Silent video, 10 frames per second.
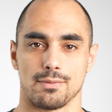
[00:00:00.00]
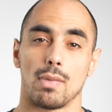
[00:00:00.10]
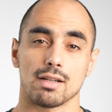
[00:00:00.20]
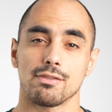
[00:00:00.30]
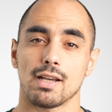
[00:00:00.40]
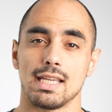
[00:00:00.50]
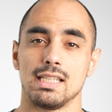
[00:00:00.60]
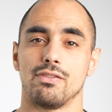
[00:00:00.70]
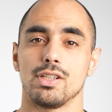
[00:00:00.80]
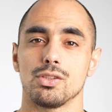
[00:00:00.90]
Modify
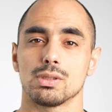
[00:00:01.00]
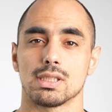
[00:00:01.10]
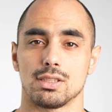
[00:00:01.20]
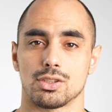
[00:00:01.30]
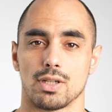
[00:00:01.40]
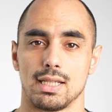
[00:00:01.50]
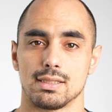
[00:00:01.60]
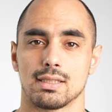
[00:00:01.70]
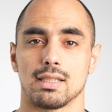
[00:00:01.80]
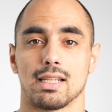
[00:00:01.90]
individual
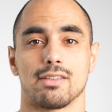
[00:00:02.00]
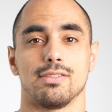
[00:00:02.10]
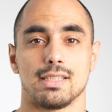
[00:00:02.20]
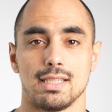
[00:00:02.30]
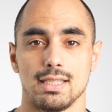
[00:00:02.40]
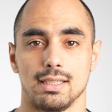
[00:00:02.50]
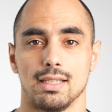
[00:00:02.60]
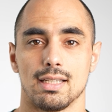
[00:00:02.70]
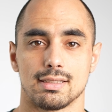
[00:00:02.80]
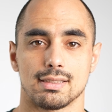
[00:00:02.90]
constraints like fatigue,
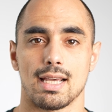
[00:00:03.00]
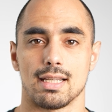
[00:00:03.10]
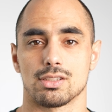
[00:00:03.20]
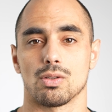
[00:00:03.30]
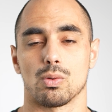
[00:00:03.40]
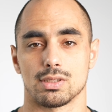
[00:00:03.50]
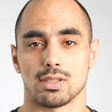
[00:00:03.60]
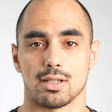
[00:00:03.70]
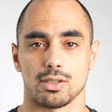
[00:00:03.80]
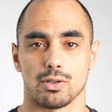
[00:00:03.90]
stance, or
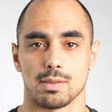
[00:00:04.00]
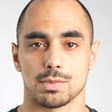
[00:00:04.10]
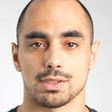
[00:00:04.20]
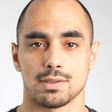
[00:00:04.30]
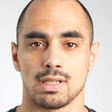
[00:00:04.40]
starting grips.